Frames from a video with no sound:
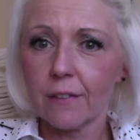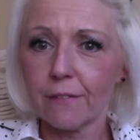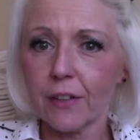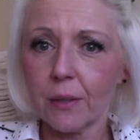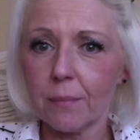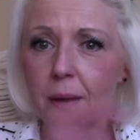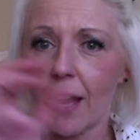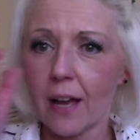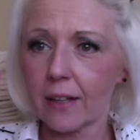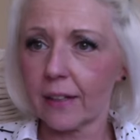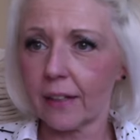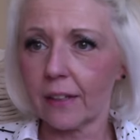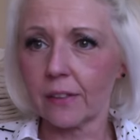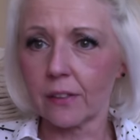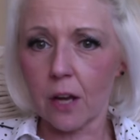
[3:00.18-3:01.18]
feedback
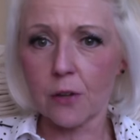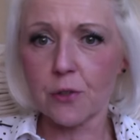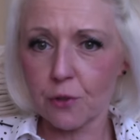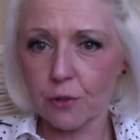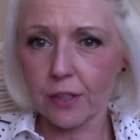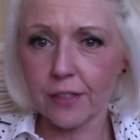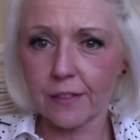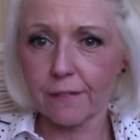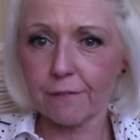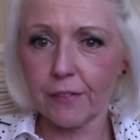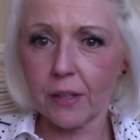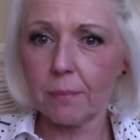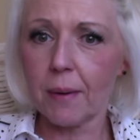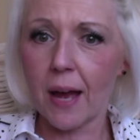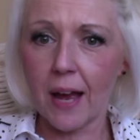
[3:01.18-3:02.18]
and constructive
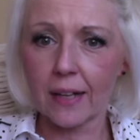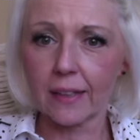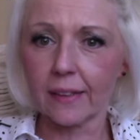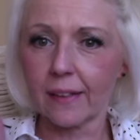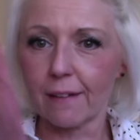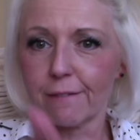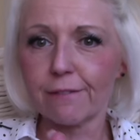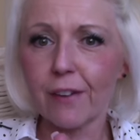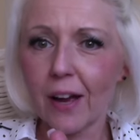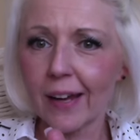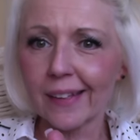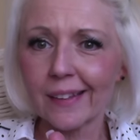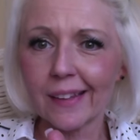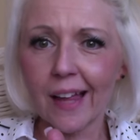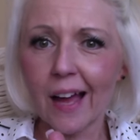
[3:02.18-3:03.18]
feedback, and that
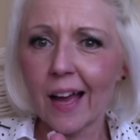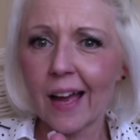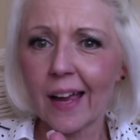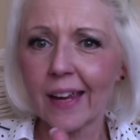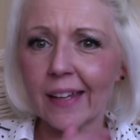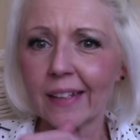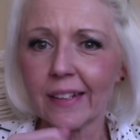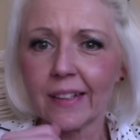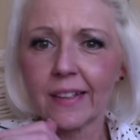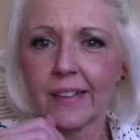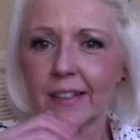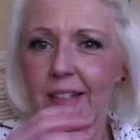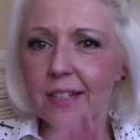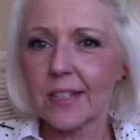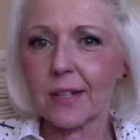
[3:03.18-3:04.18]
fine line.
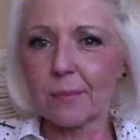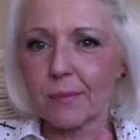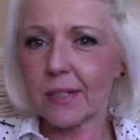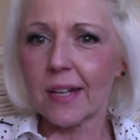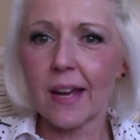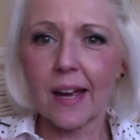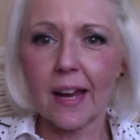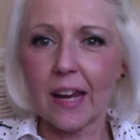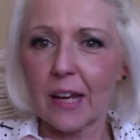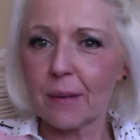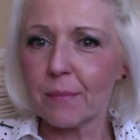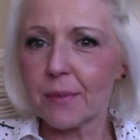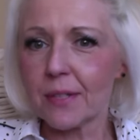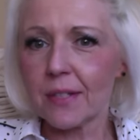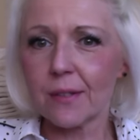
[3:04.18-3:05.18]

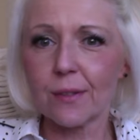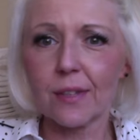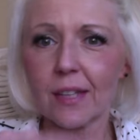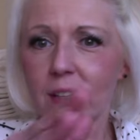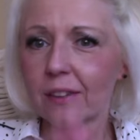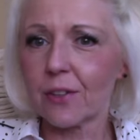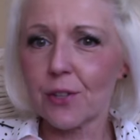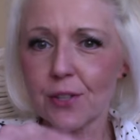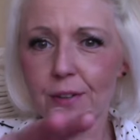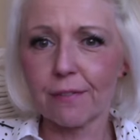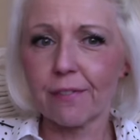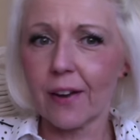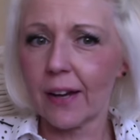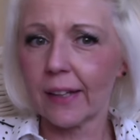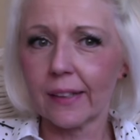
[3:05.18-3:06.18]
Sometimes you think there's a
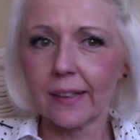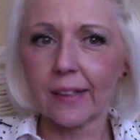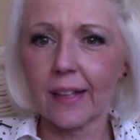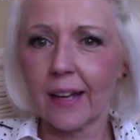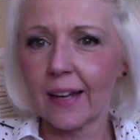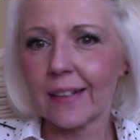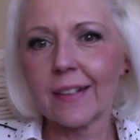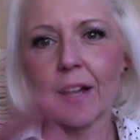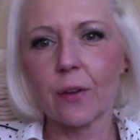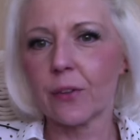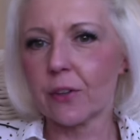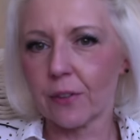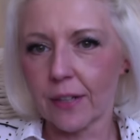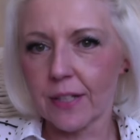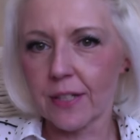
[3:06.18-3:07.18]
fine line. No,
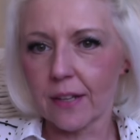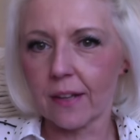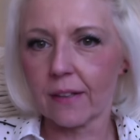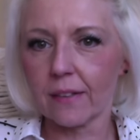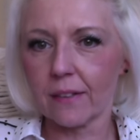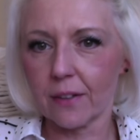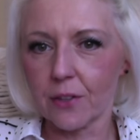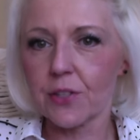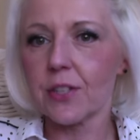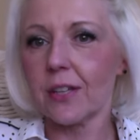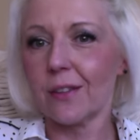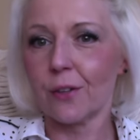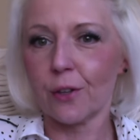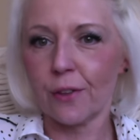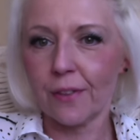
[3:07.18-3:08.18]
there isn't. There's
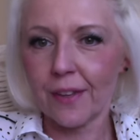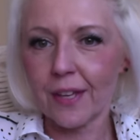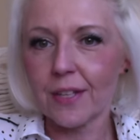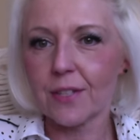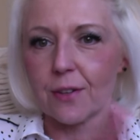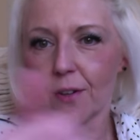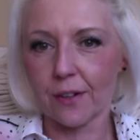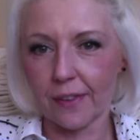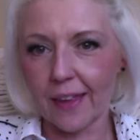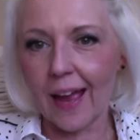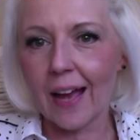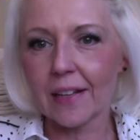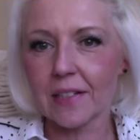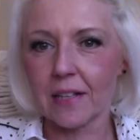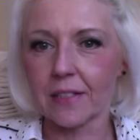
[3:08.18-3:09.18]
either this or
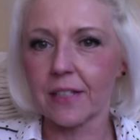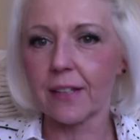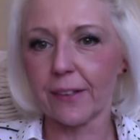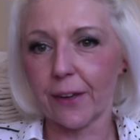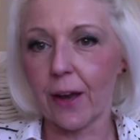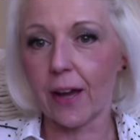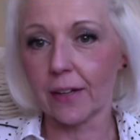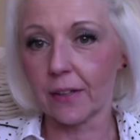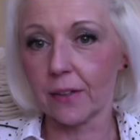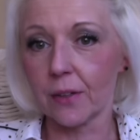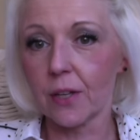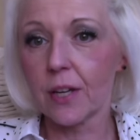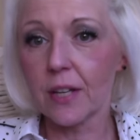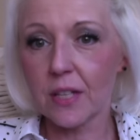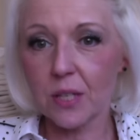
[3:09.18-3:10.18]
that, and I'll tell you how to
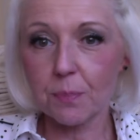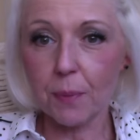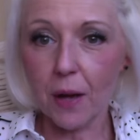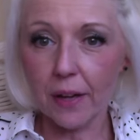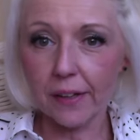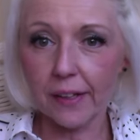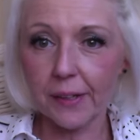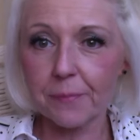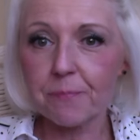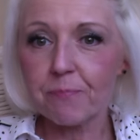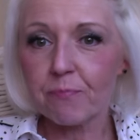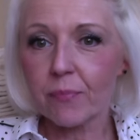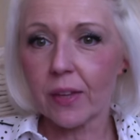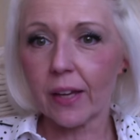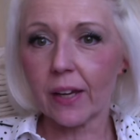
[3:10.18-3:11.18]
spot it
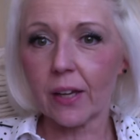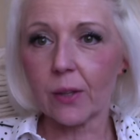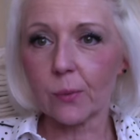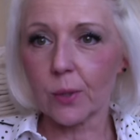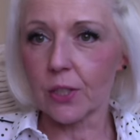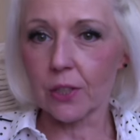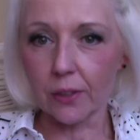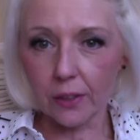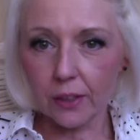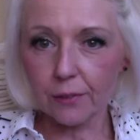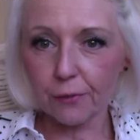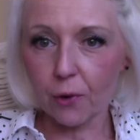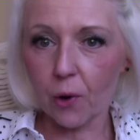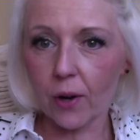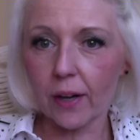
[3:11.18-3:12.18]
and what to look
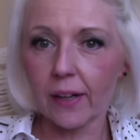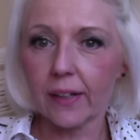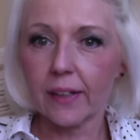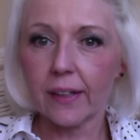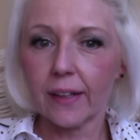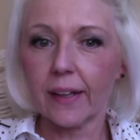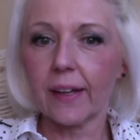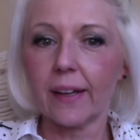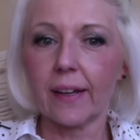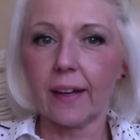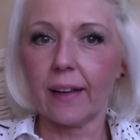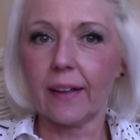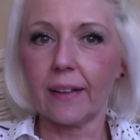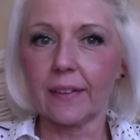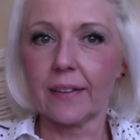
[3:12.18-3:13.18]
for
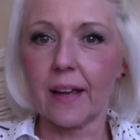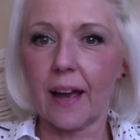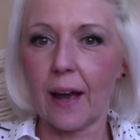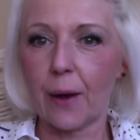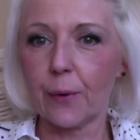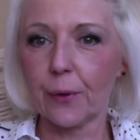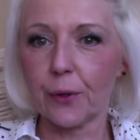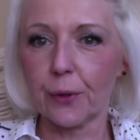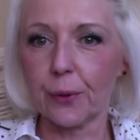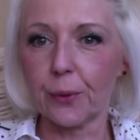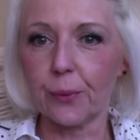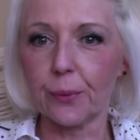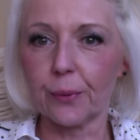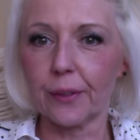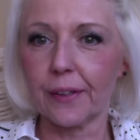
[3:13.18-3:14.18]
and how
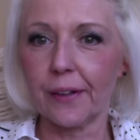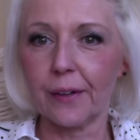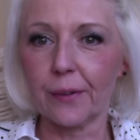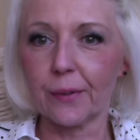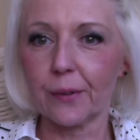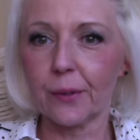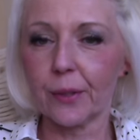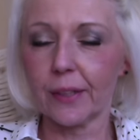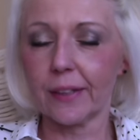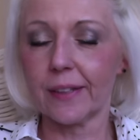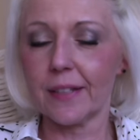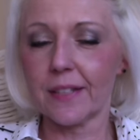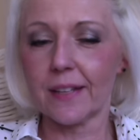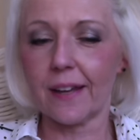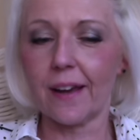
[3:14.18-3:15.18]
to, you know, quickly
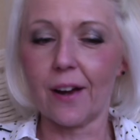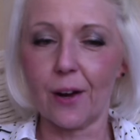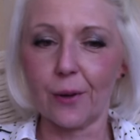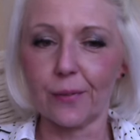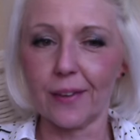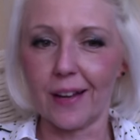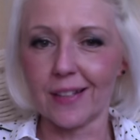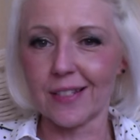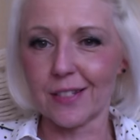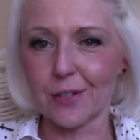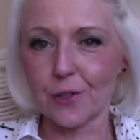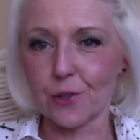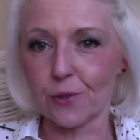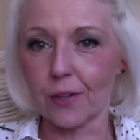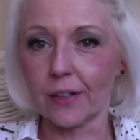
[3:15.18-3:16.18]
say, oh, that's
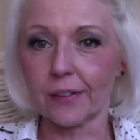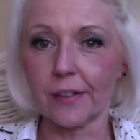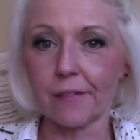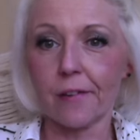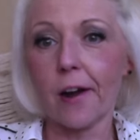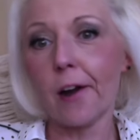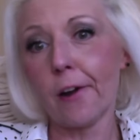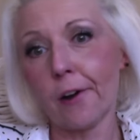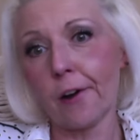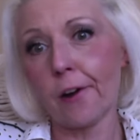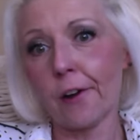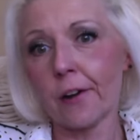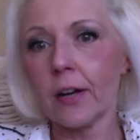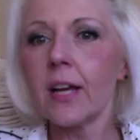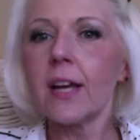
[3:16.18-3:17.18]
destructive,
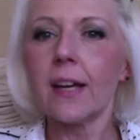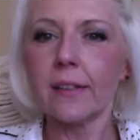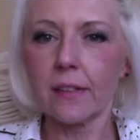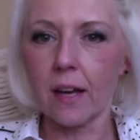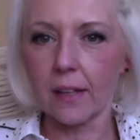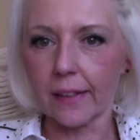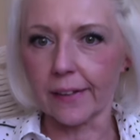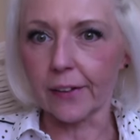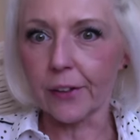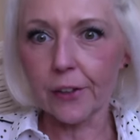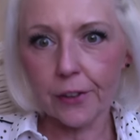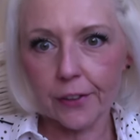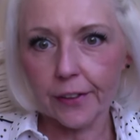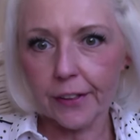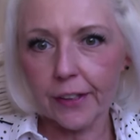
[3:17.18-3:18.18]
and not let it
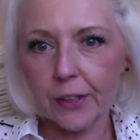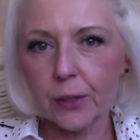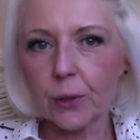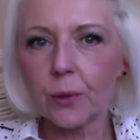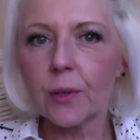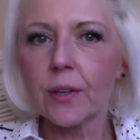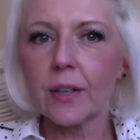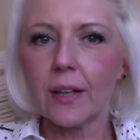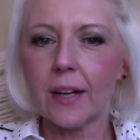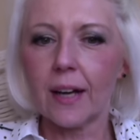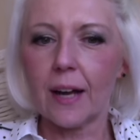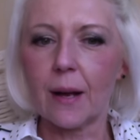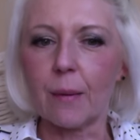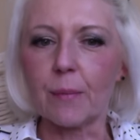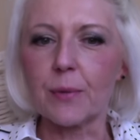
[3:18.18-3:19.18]
hurt you. So
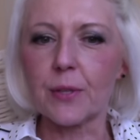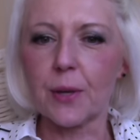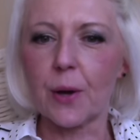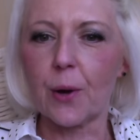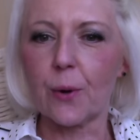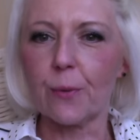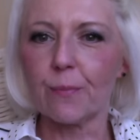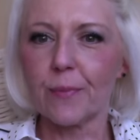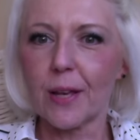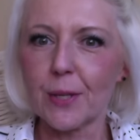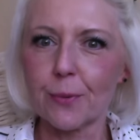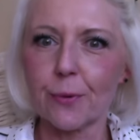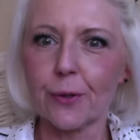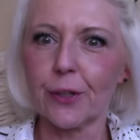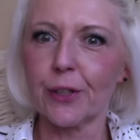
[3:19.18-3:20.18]
that's
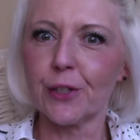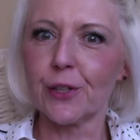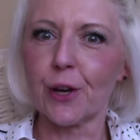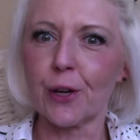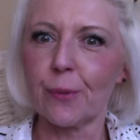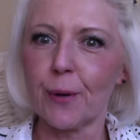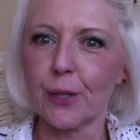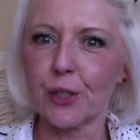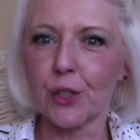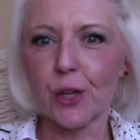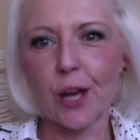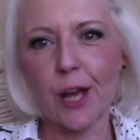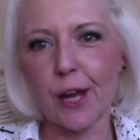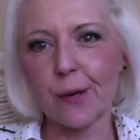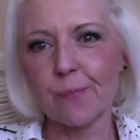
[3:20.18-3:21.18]
what we're going to talk about
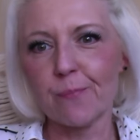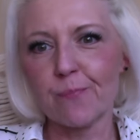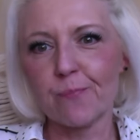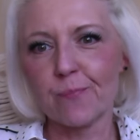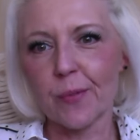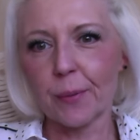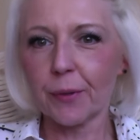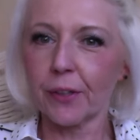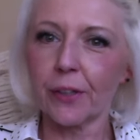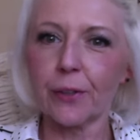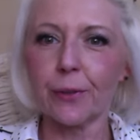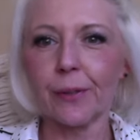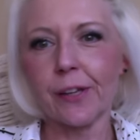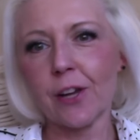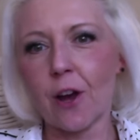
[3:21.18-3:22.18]
today. I'm going to go
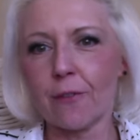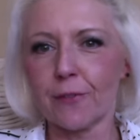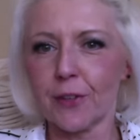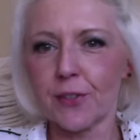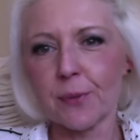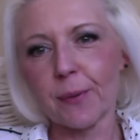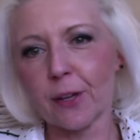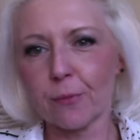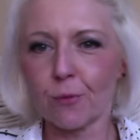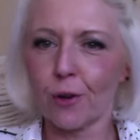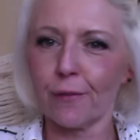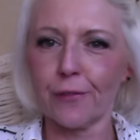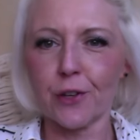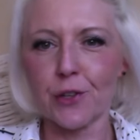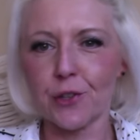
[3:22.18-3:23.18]
in the office and make it more
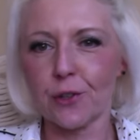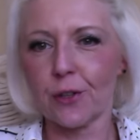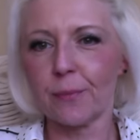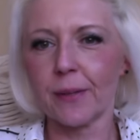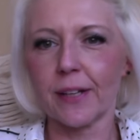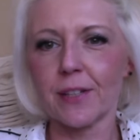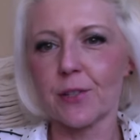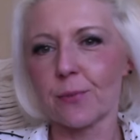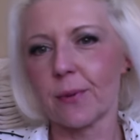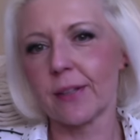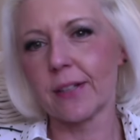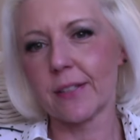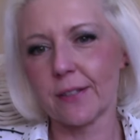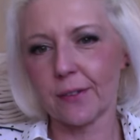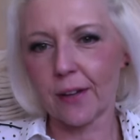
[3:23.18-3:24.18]
official, but I just
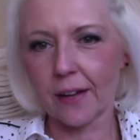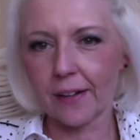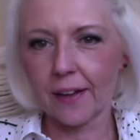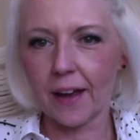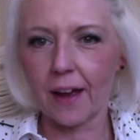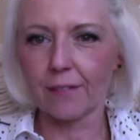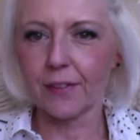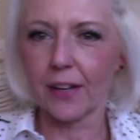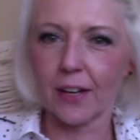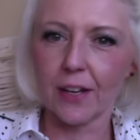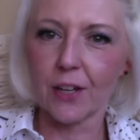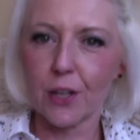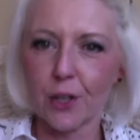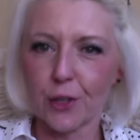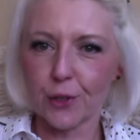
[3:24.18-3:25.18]
wanted to kind of have a
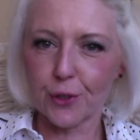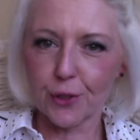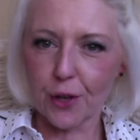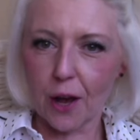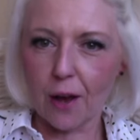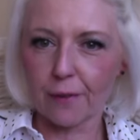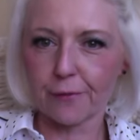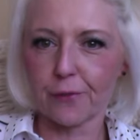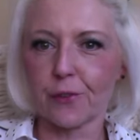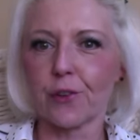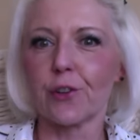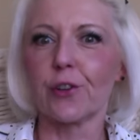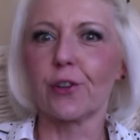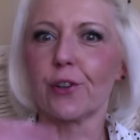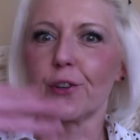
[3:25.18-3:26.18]

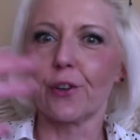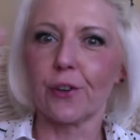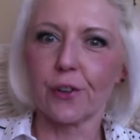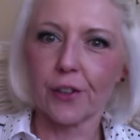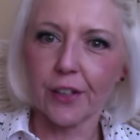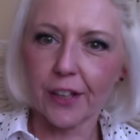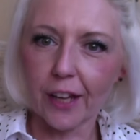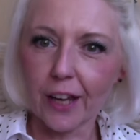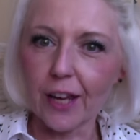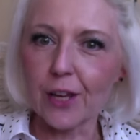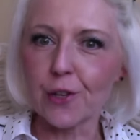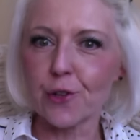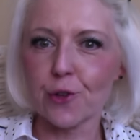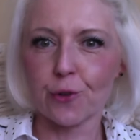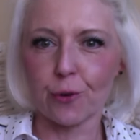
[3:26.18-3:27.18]
softer
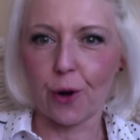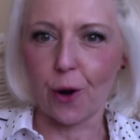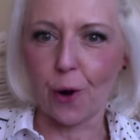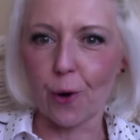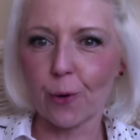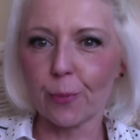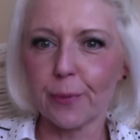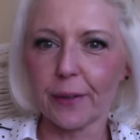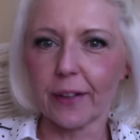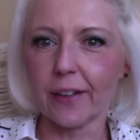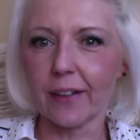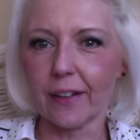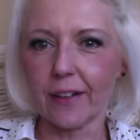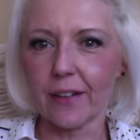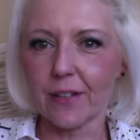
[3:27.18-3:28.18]
intro
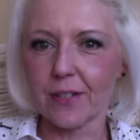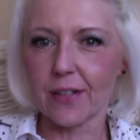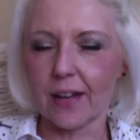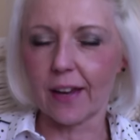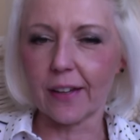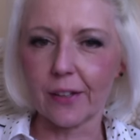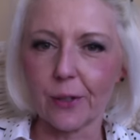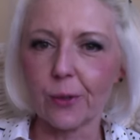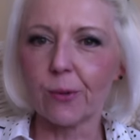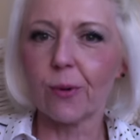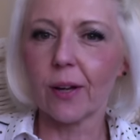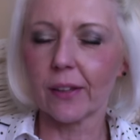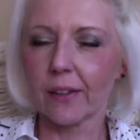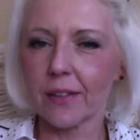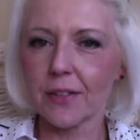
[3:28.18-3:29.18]
because I don't
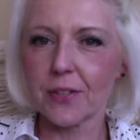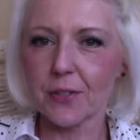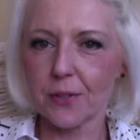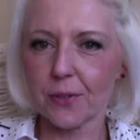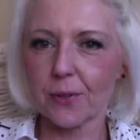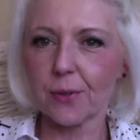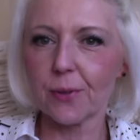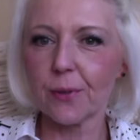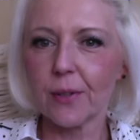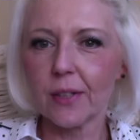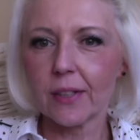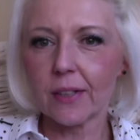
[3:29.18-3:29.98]
want this to